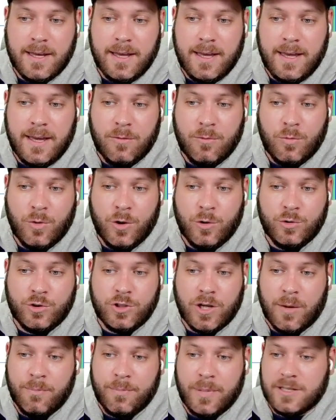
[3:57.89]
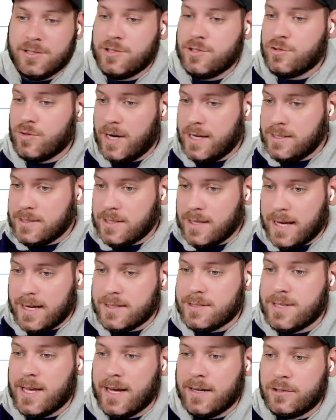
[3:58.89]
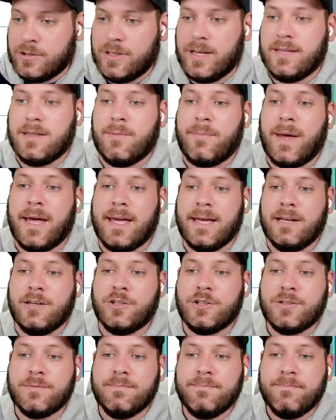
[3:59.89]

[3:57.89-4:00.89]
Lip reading: it will jump us straight to that section in the page.